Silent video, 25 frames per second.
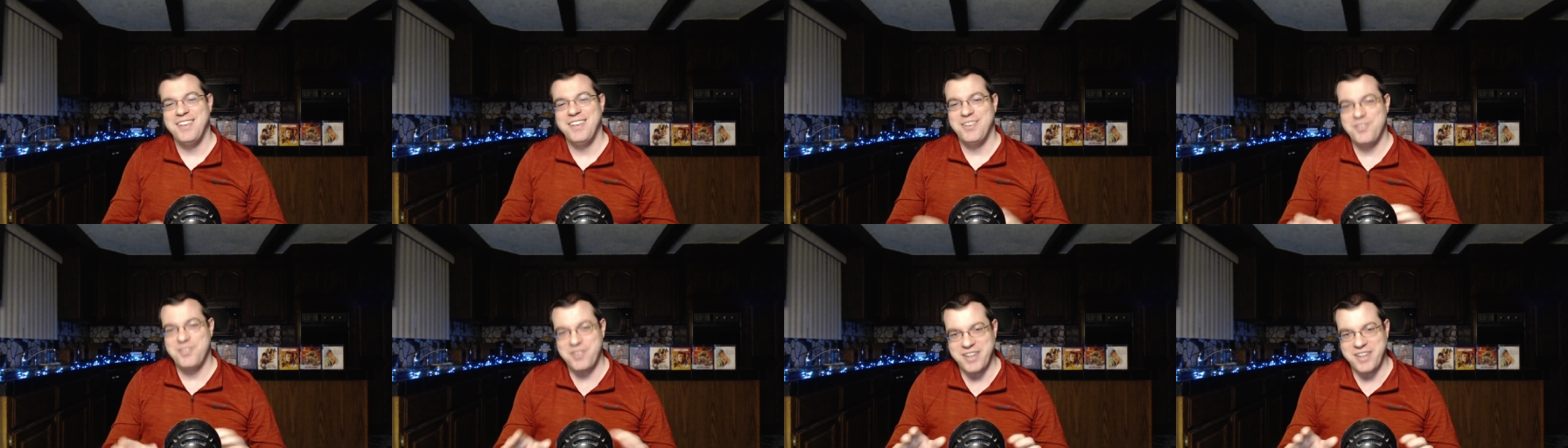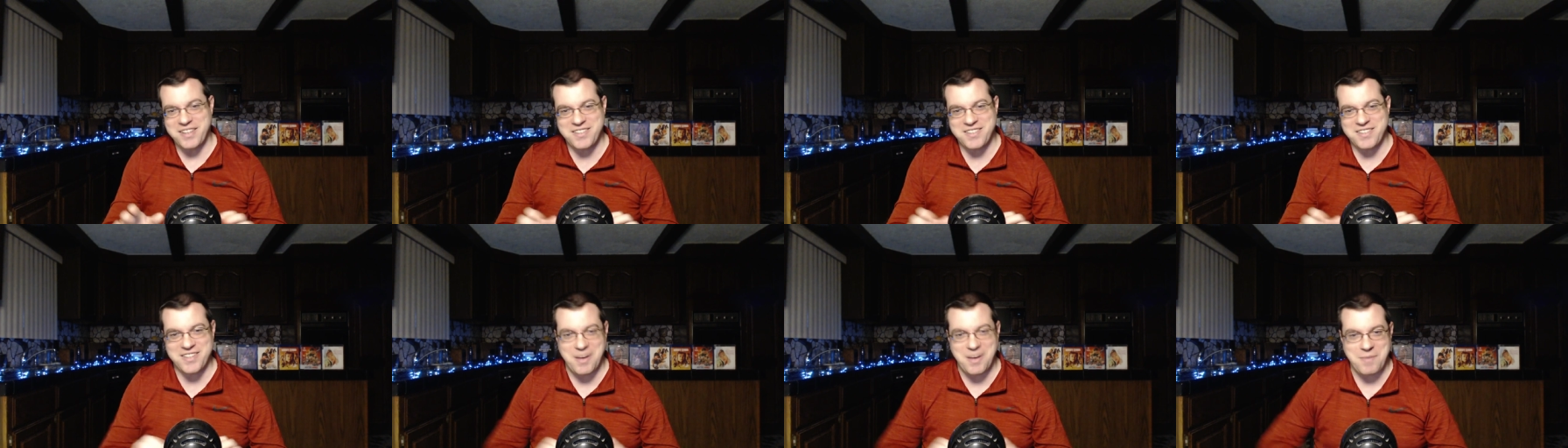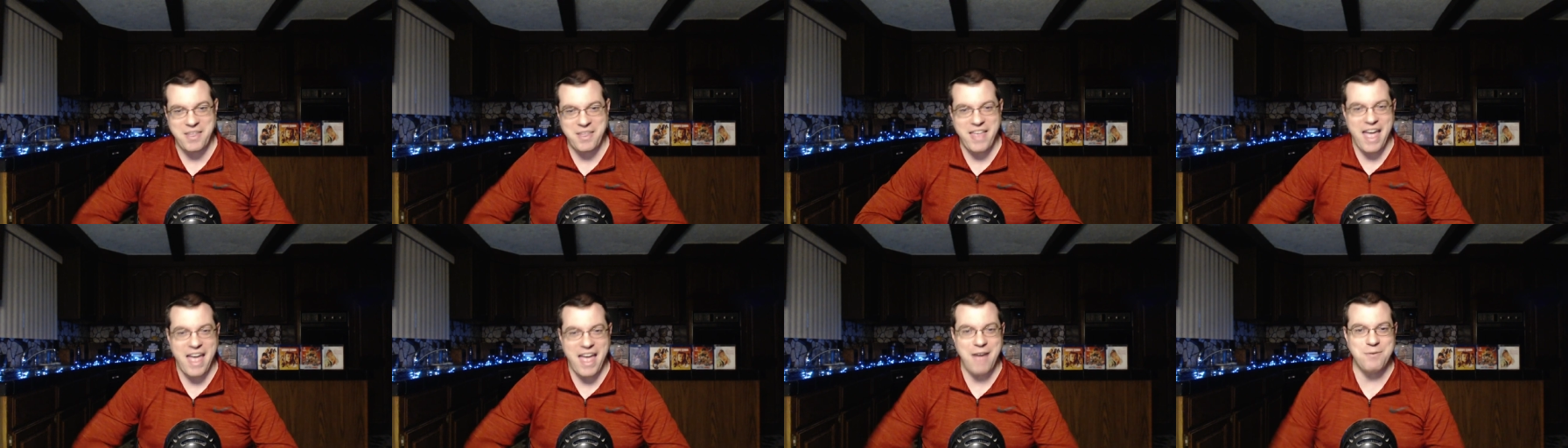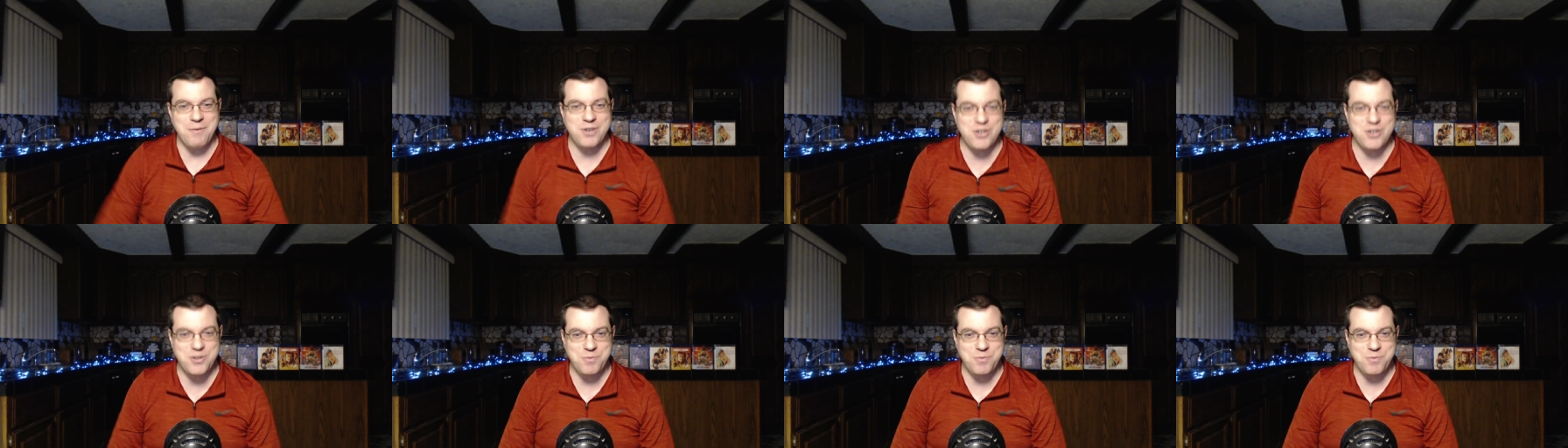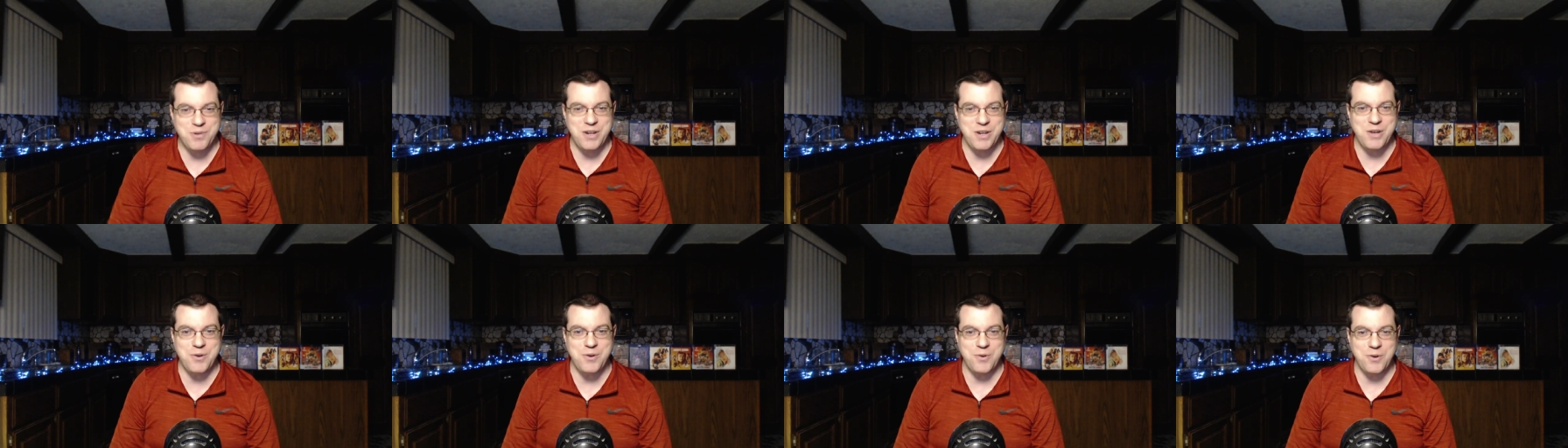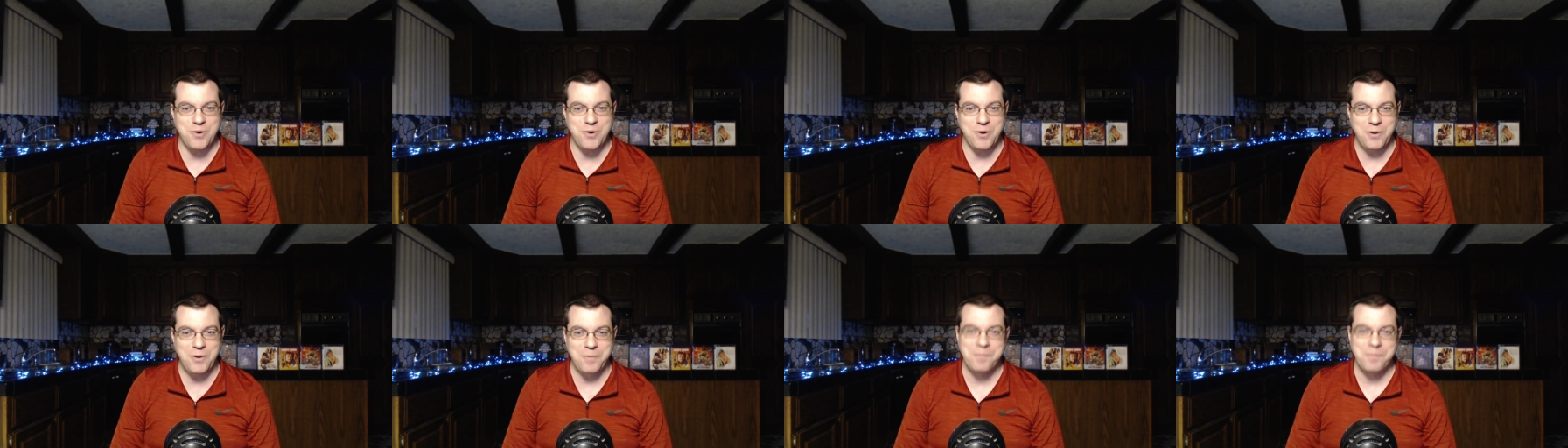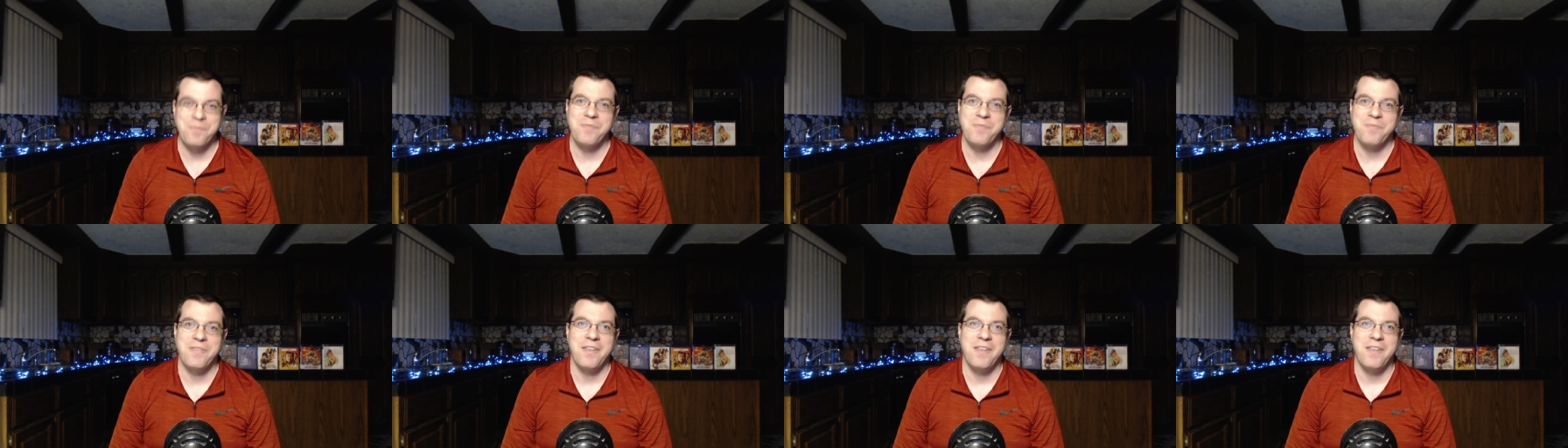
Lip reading: So you get some of that, which is pretty cool.